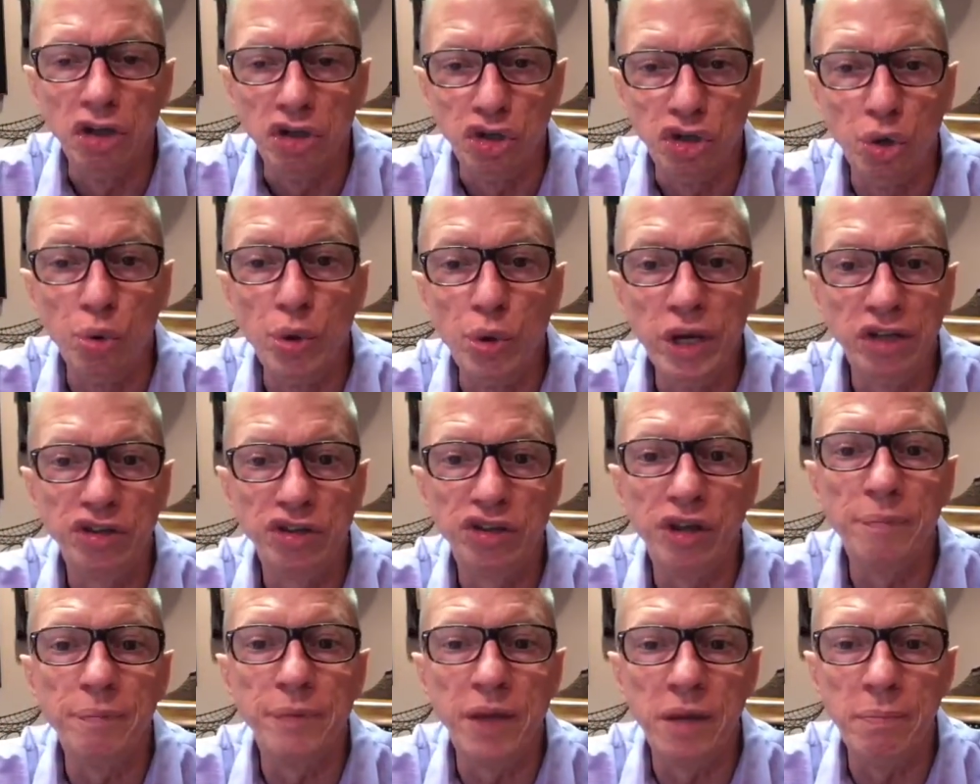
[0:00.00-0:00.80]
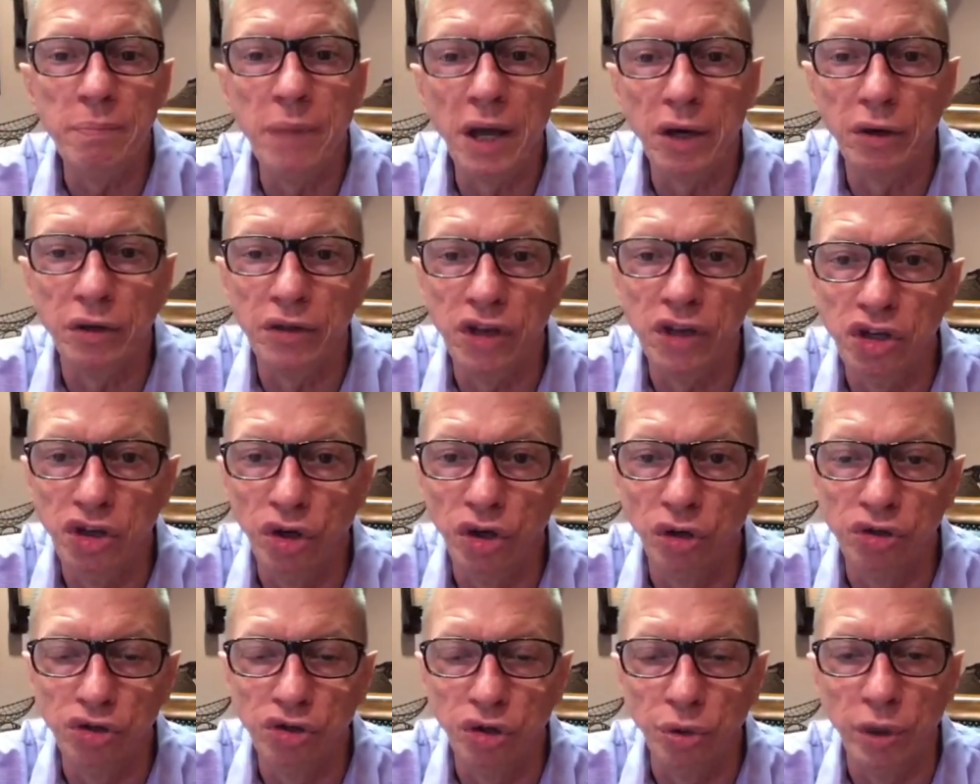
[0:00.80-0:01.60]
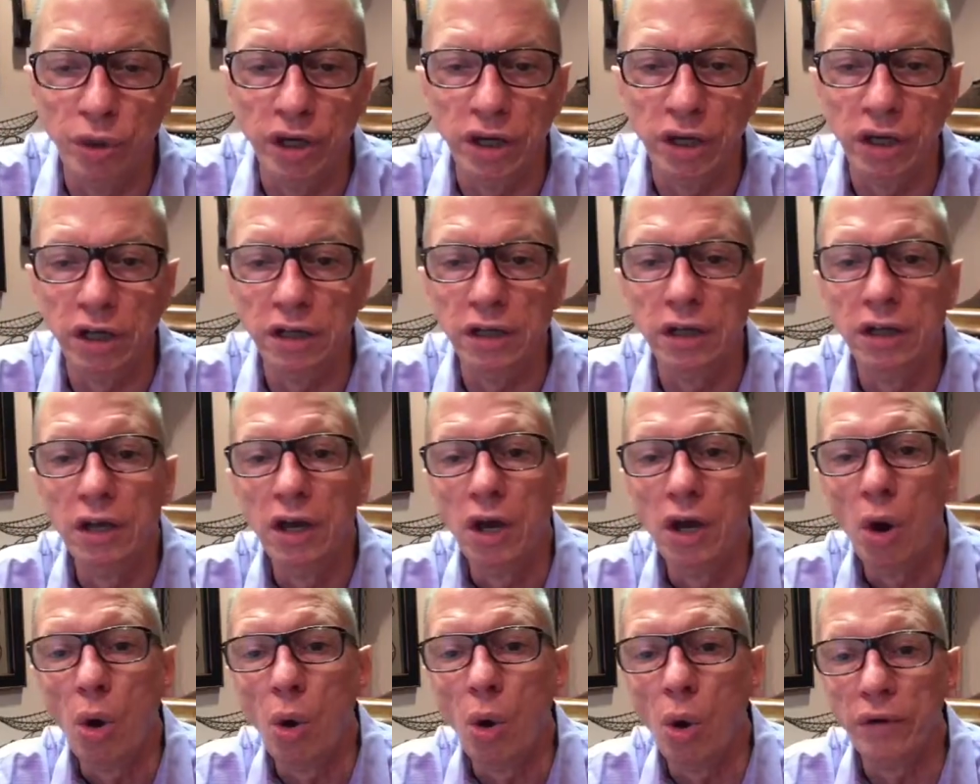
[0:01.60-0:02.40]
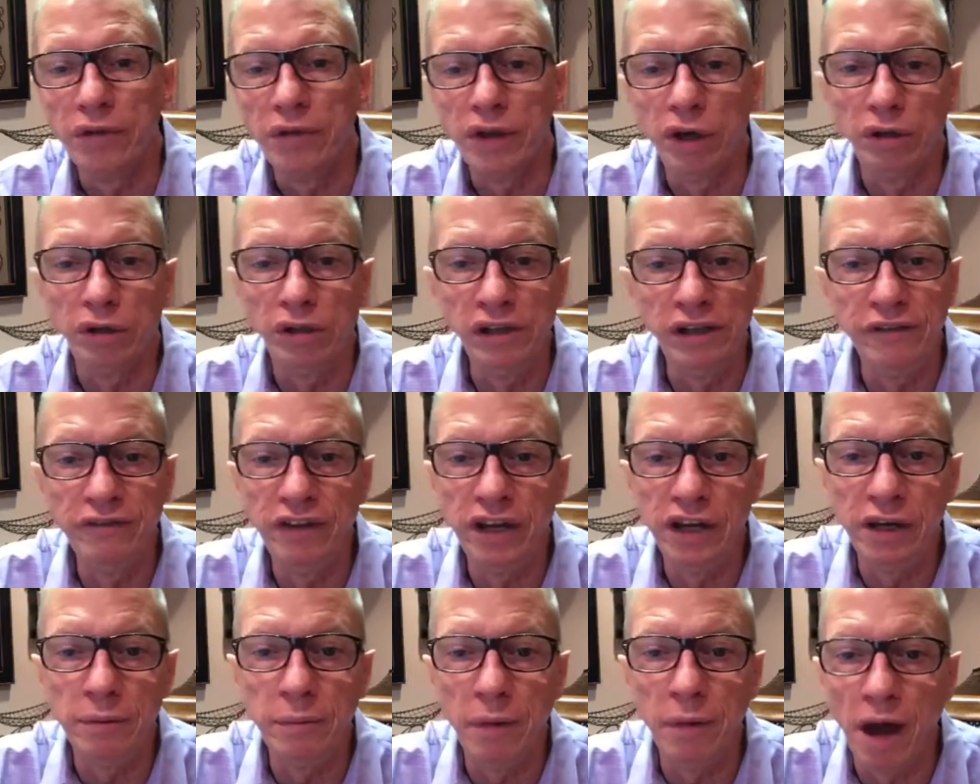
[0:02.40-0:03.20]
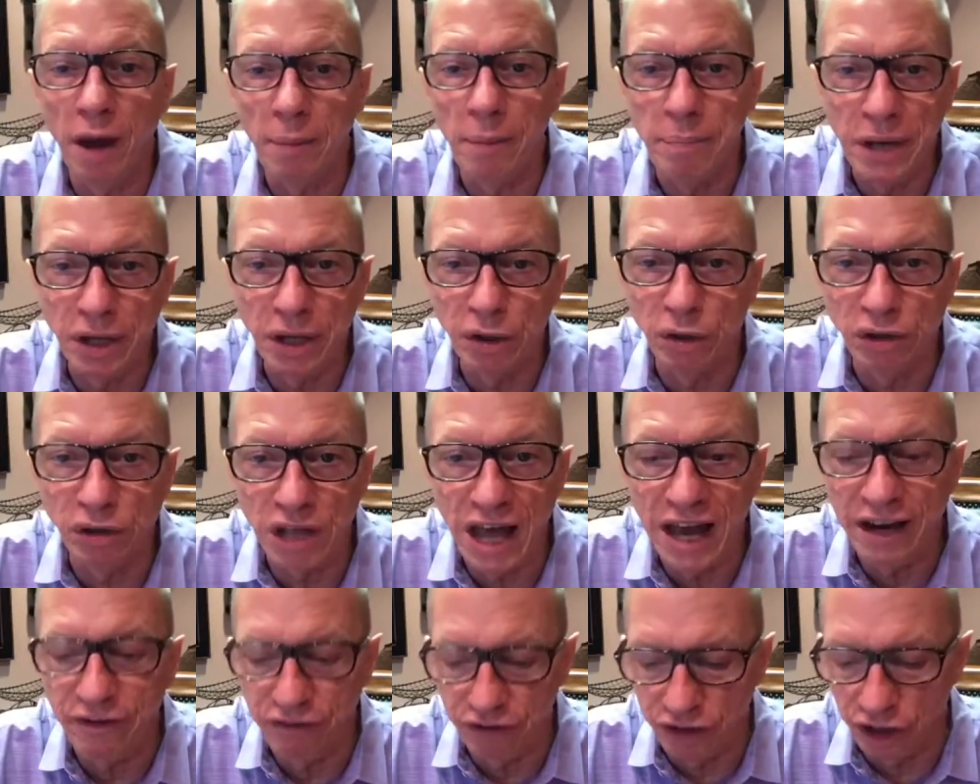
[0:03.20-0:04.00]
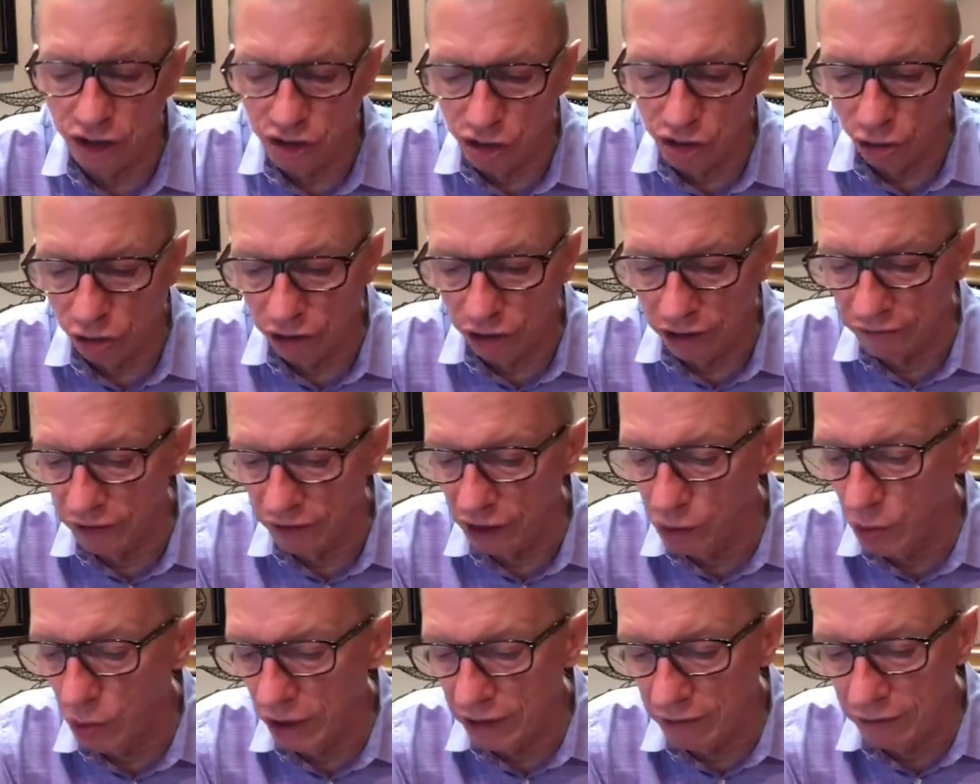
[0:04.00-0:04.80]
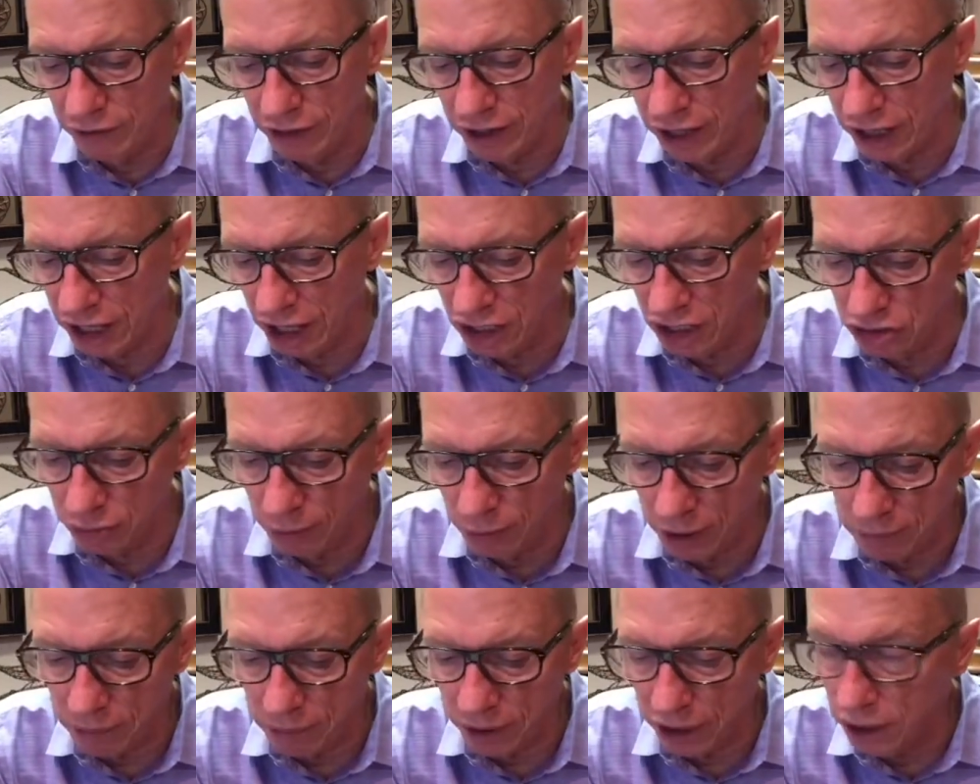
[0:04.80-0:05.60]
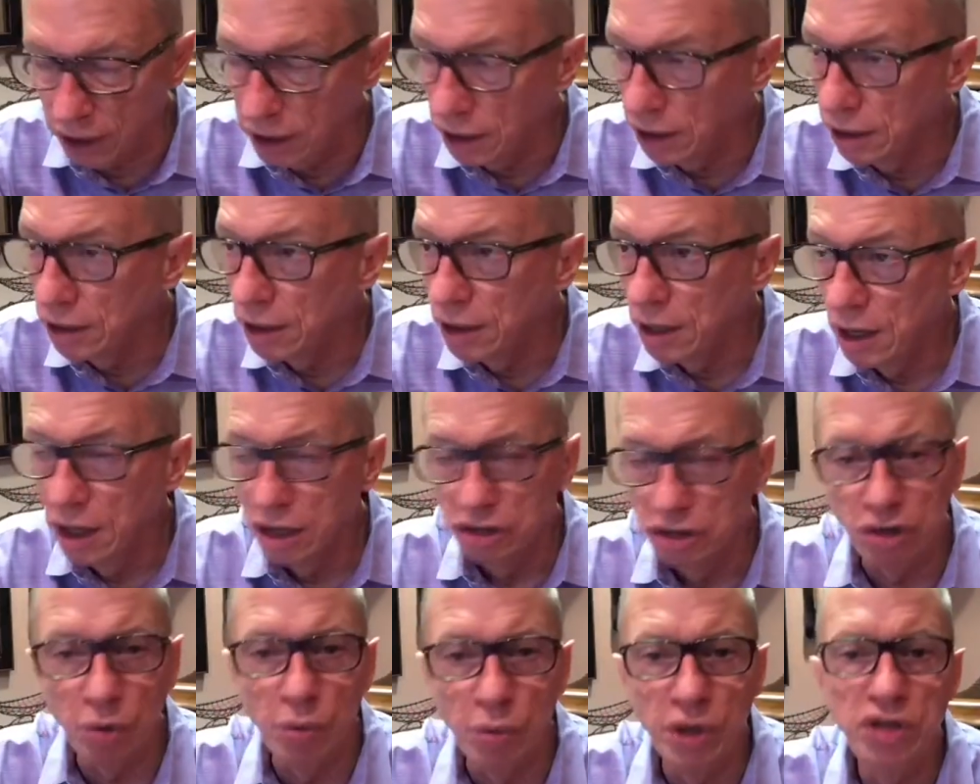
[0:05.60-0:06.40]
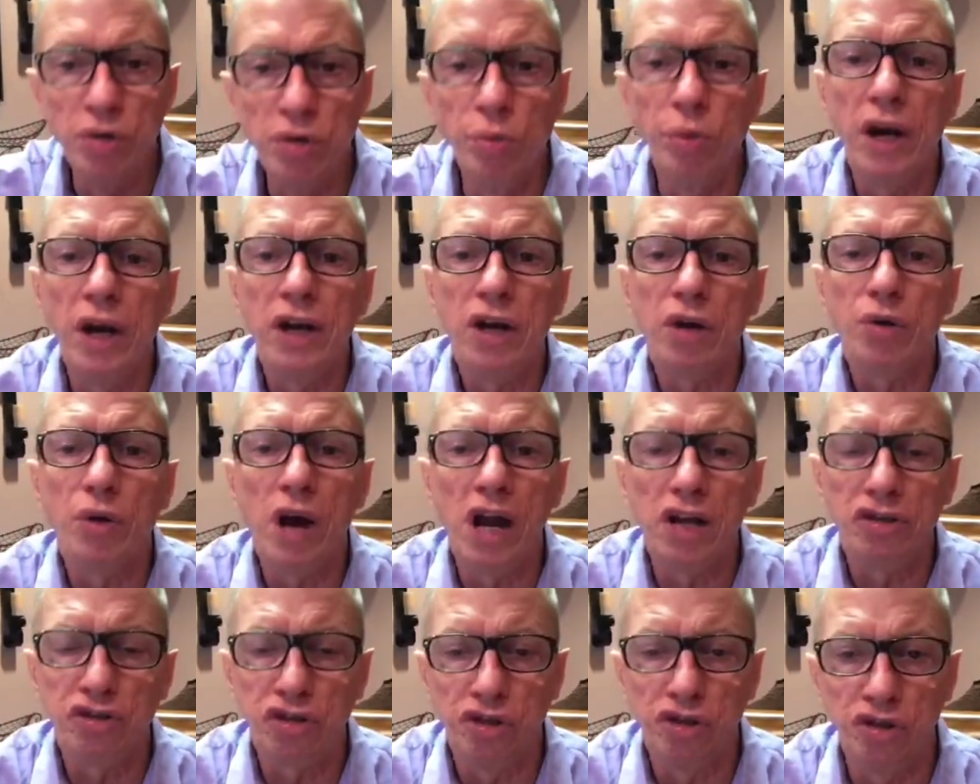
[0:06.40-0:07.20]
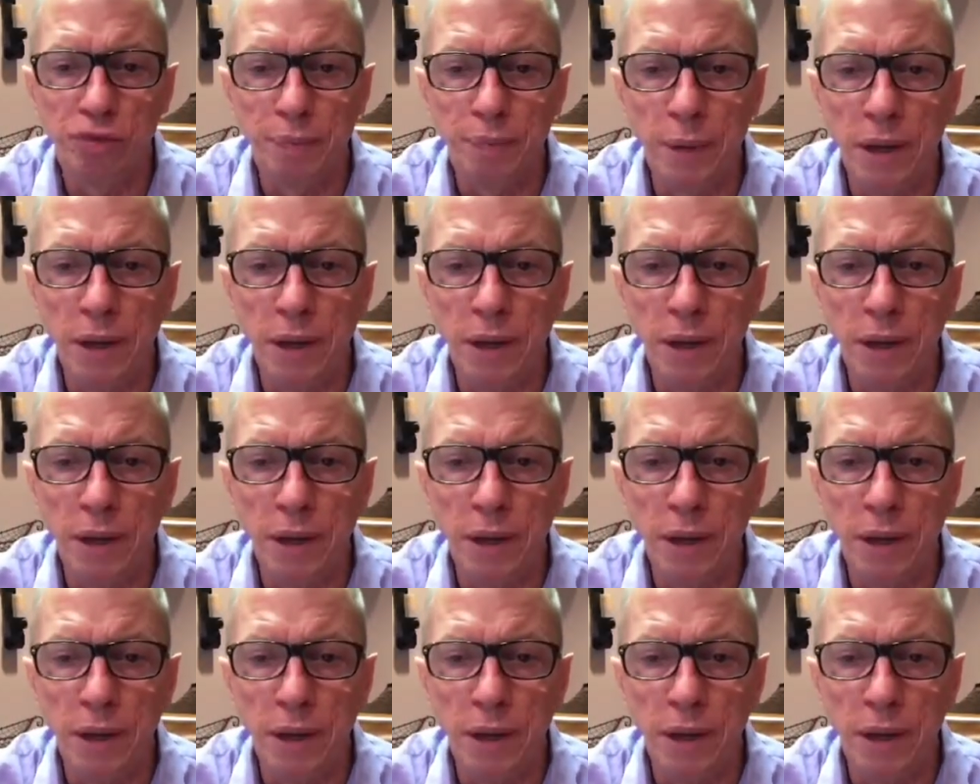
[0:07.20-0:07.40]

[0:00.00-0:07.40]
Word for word: doing something better than you're doing it, or they're living a better life than you're living, whatever the case may be. So when you run across those